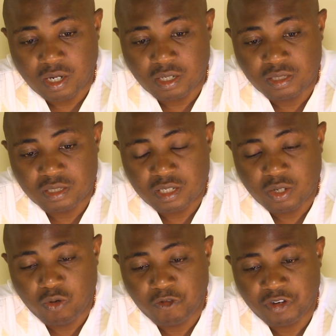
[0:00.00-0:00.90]

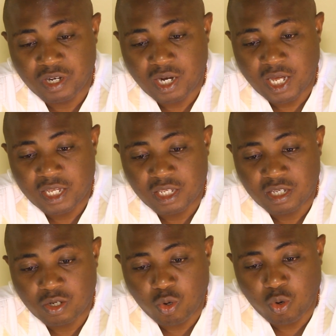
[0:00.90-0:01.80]
Instead of
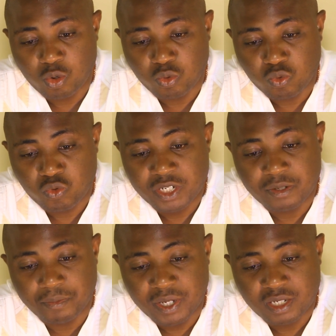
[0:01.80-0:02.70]
relying on
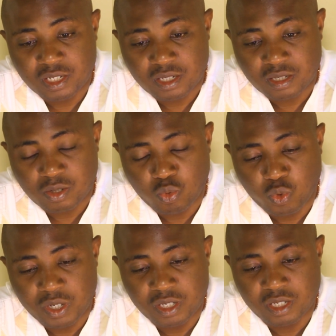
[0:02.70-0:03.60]
treatment,
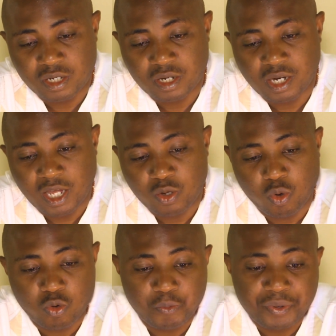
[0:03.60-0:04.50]
we rely
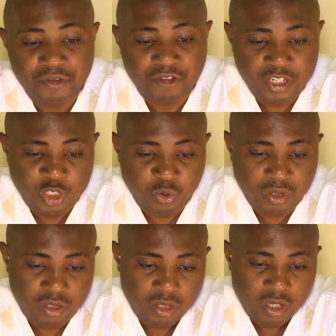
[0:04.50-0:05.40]
on
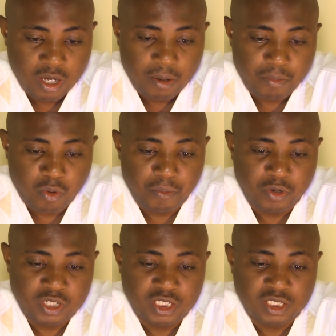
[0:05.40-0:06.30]
prevention.
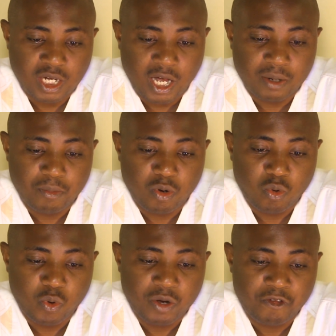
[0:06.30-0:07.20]
Promoting
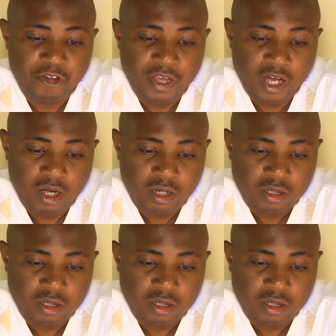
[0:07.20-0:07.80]
animal welfare,